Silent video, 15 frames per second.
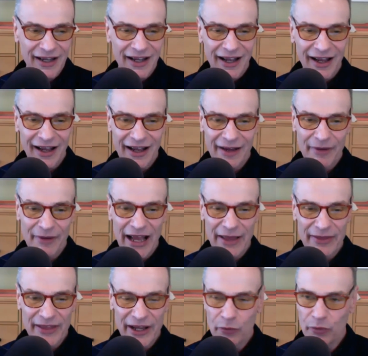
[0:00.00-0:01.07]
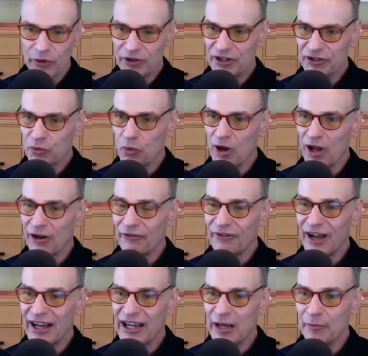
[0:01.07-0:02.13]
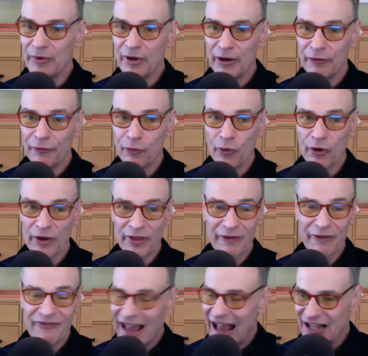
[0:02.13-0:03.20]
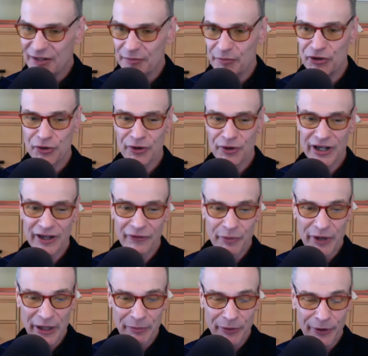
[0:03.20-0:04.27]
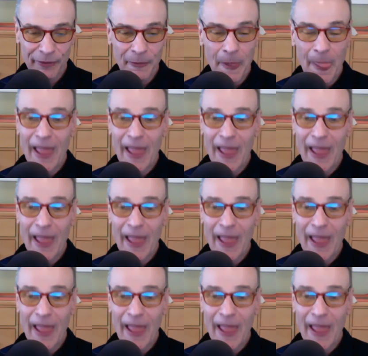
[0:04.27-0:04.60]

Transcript: I think, would disqualify him for the vast majority of people.